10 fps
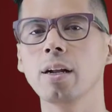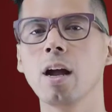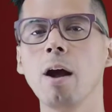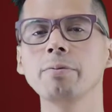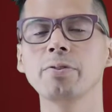
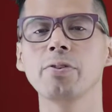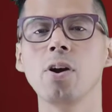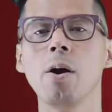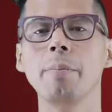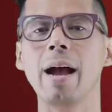comes
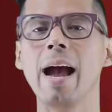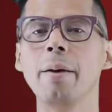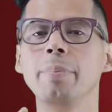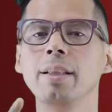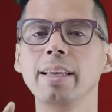from
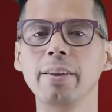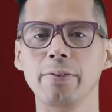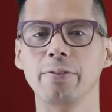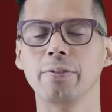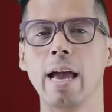a
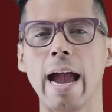belief.